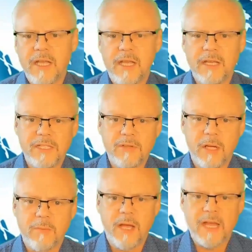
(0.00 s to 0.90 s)

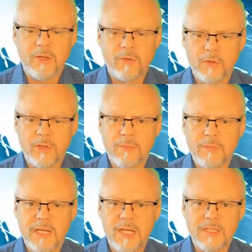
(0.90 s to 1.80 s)
Considering the bilateral
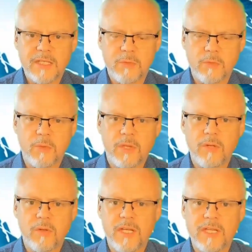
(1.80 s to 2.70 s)
agreements entered into between
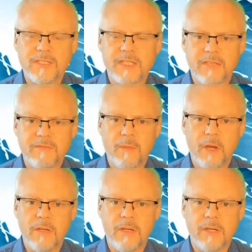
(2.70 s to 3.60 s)
the United States of
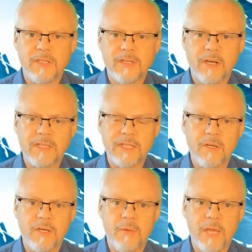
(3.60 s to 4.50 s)
America, Qatar,
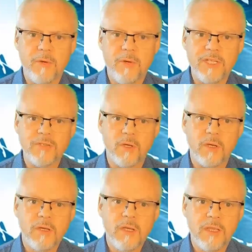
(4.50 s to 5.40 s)
Saudi Arabia and
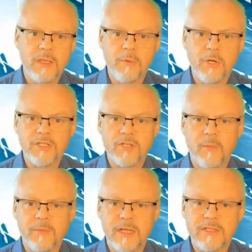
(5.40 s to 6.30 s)
Israel, the pressure
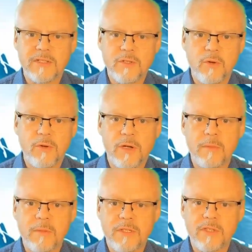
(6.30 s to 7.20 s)
Trump places on
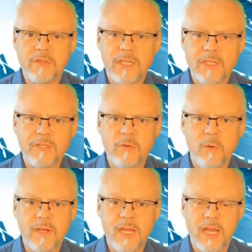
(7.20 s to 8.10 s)
Europe and the strategic
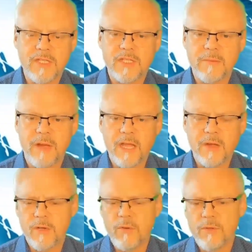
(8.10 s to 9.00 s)
oil and energy supply
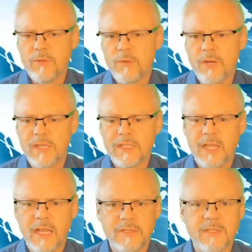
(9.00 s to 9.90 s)
corridors the United
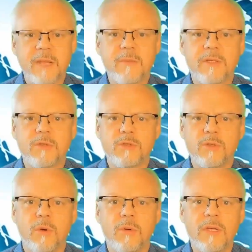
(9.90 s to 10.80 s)
States are attempting to
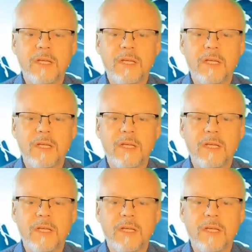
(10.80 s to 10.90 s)
control,